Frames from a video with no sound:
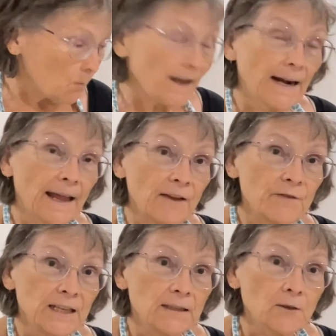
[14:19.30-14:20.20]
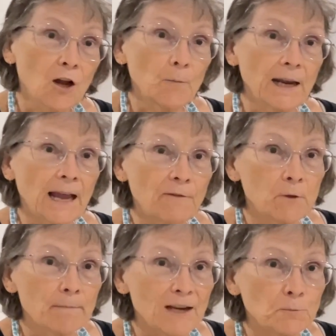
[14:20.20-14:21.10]
we're going to have these tonight. We're going to have it
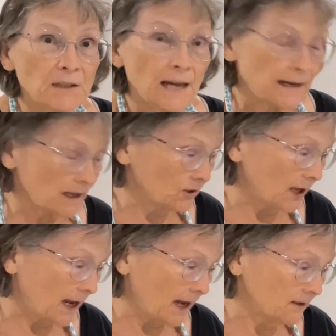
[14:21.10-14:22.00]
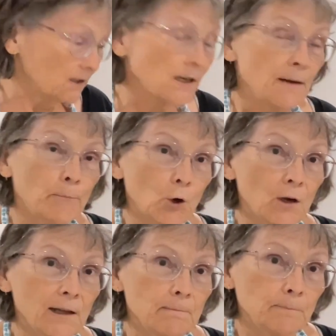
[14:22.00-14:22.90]
with mashed potatoes and steamed
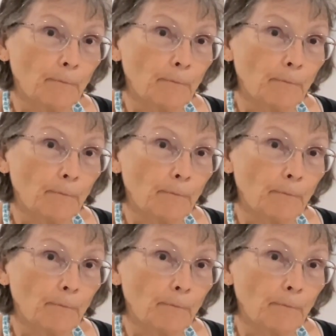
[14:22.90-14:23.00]
broccoli.